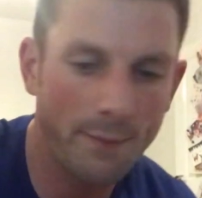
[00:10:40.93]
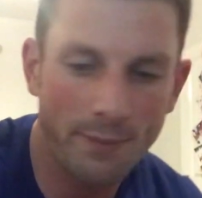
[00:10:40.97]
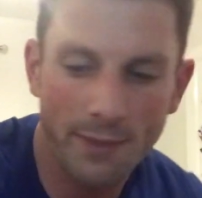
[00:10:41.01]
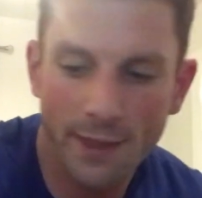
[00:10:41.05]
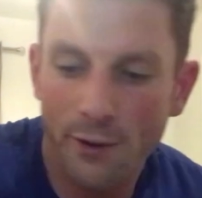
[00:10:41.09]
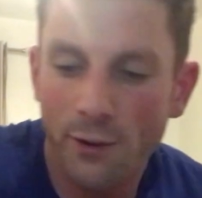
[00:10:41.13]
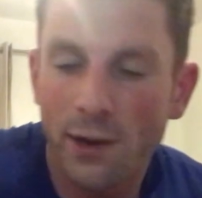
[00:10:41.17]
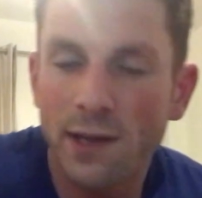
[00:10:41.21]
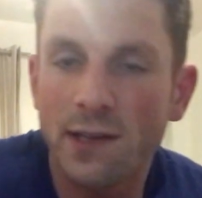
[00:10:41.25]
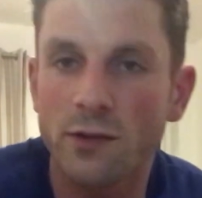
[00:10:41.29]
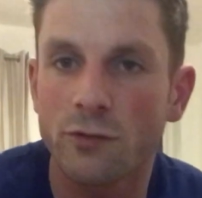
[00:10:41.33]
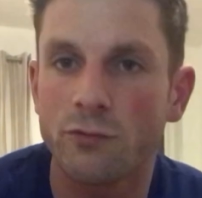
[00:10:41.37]

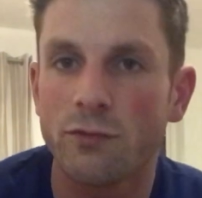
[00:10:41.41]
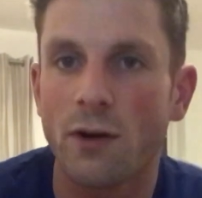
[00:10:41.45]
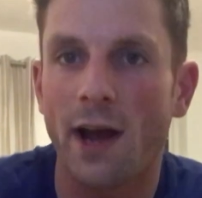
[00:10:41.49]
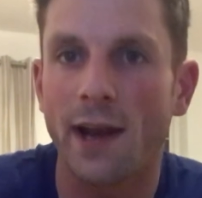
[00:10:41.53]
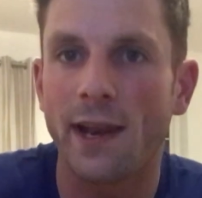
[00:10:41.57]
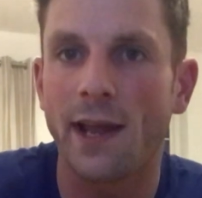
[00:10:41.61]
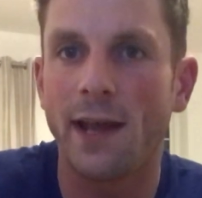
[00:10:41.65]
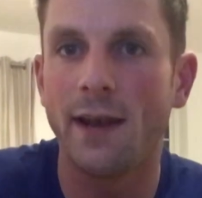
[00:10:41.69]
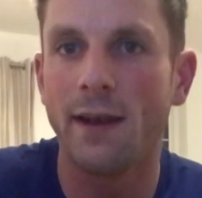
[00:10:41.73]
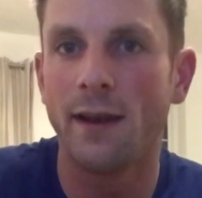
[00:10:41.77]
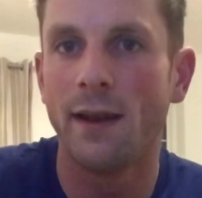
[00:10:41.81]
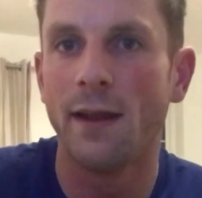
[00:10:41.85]
There is a
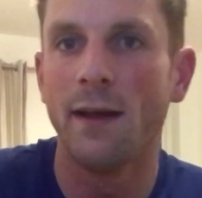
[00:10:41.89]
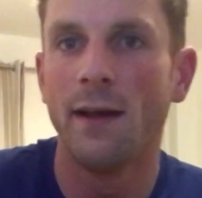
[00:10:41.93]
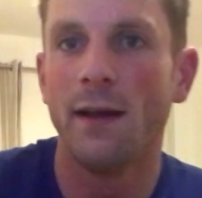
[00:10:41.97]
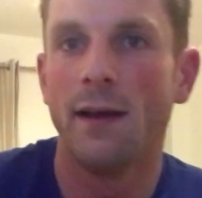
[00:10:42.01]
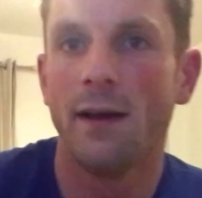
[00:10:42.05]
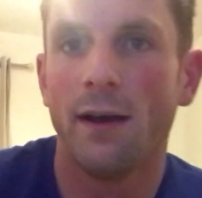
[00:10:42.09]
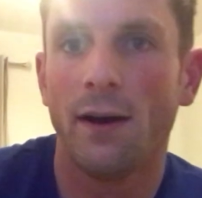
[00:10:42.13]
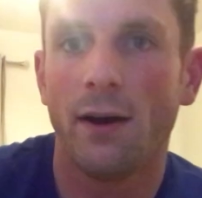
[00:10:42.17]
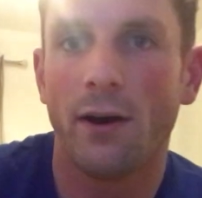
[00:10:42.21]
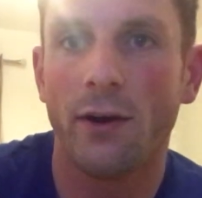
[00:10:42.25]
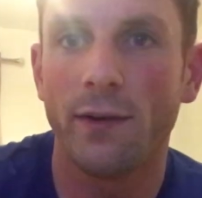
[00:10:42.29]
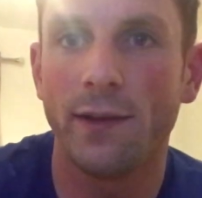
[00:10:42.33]
running
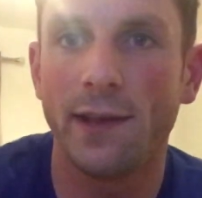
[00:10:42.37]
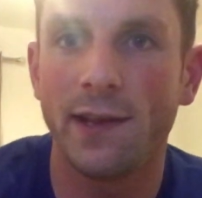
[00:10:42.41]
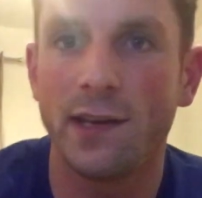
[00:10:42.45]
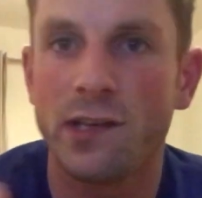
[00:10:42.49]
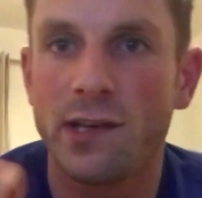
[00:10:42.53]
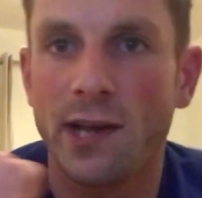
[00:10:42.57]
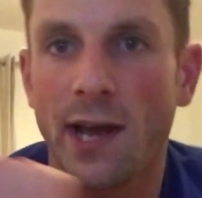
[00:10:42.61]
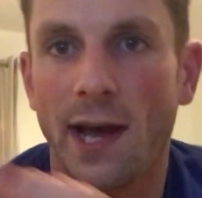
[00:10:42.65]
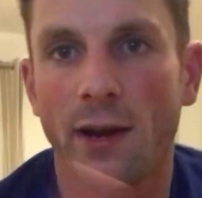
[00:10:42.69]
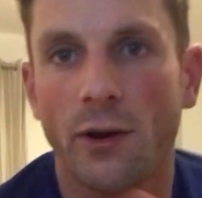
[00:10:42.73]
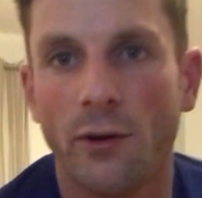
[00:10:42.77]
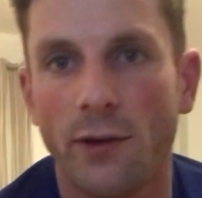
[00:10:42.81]
on this
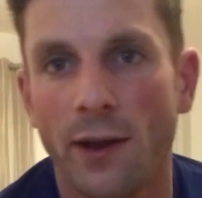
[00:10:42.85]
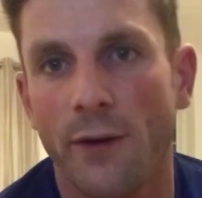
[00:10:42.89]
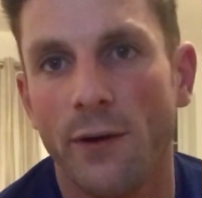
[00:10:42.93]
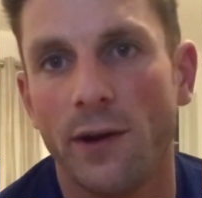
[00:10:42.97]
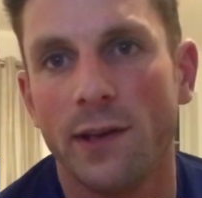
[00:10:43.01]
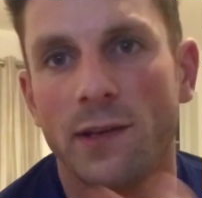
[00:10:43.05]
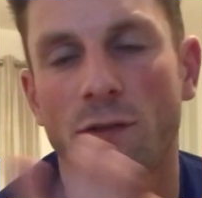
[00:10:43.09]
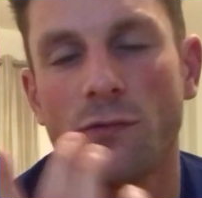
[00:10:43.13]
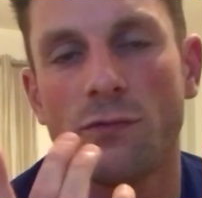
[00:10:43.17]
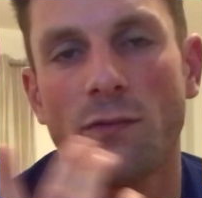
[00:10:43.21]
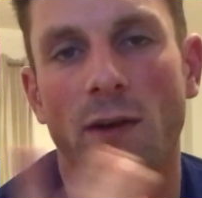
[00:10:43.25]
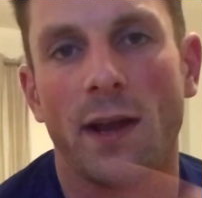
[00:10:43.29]
channel, there
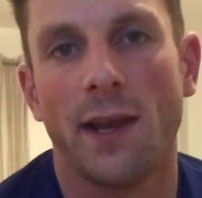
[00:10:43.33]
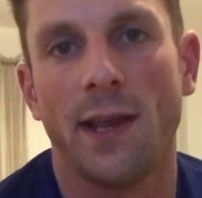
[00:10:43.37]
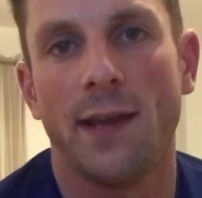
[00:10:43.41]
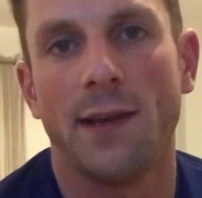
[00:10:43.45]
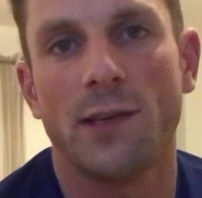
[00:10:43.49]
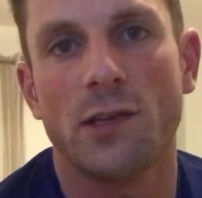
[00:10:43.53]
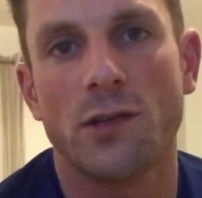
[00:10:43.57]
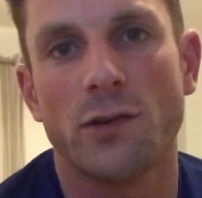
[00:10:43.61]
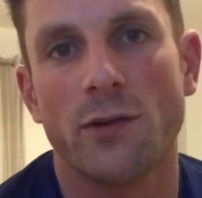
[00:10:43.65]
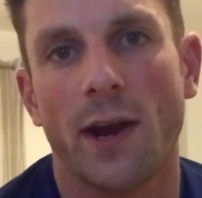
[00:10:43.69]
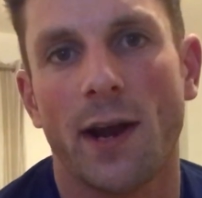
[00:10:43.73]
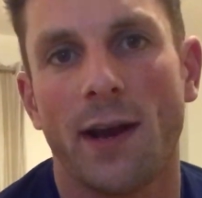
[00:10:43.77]
is a
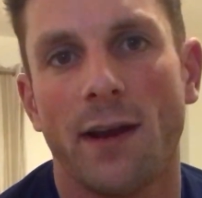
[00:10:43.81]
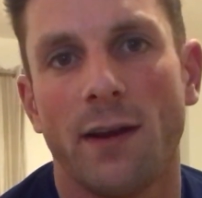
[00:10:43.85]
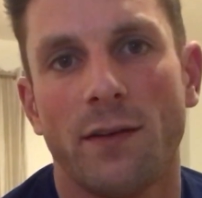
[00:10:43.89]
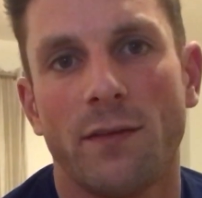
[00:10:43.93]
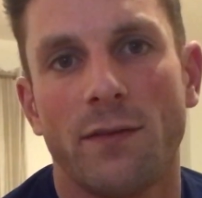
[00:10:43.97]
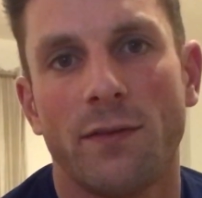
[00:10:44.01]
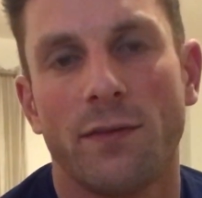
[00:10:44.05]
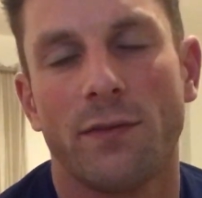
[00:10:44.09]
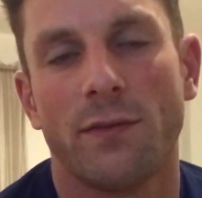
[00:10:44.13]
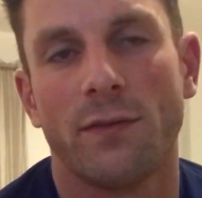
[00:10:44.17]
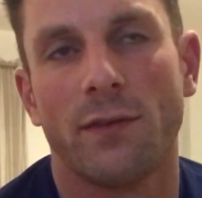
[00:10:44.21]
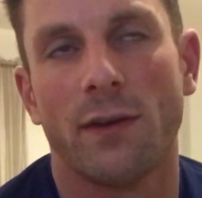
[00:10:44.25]
running
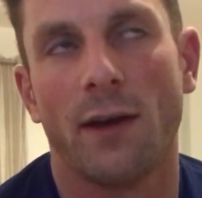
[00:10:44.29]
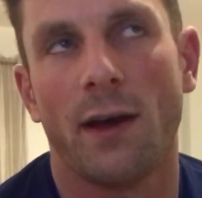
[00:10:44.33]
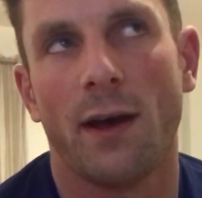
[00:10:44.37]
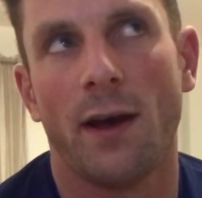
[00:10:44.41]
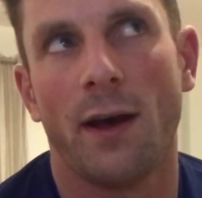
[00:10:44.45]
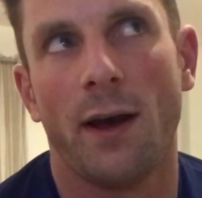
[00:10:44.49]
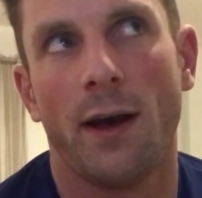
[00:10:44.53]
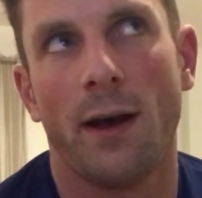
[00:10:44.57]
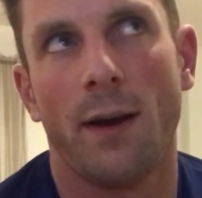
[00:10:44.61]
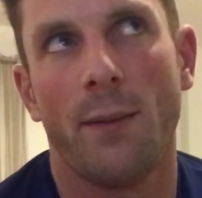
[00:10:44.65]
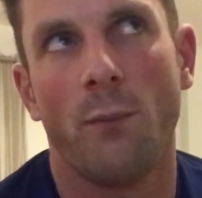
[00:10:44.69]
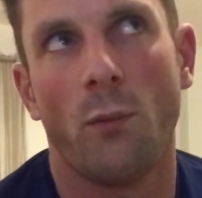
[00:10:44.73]
strength
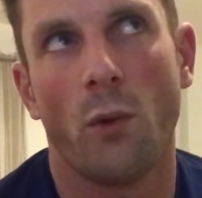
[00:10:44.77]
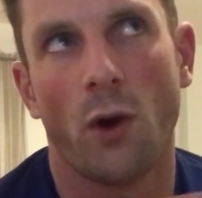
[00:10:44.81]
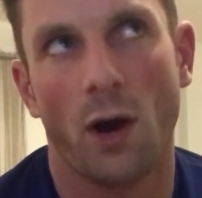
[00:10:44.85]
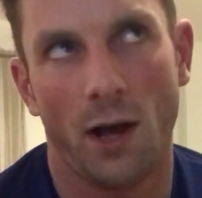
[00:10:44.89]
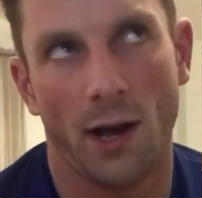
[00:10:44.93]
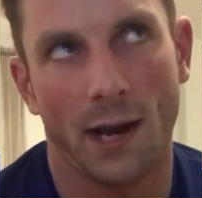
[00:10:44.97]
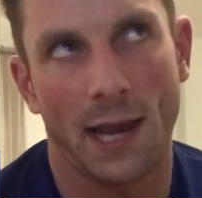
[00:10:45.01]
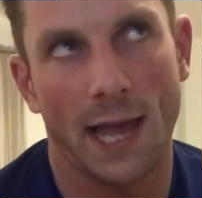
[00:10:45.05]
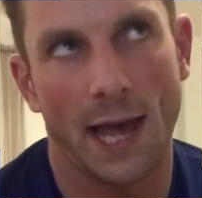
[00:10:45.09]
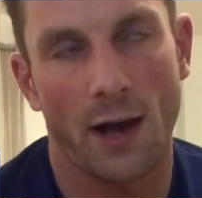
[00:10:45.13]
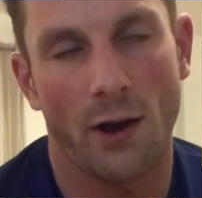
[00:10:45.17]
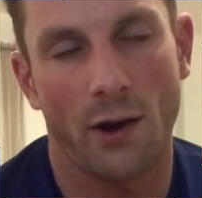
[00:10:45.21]

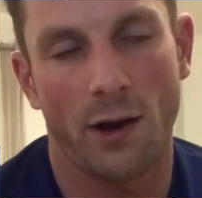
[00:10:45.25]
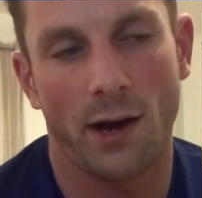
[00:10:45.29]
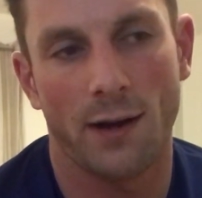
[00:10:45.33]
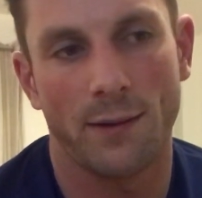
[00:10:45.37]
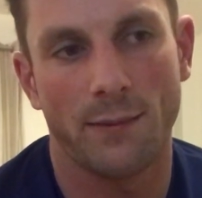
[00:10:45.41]
workout.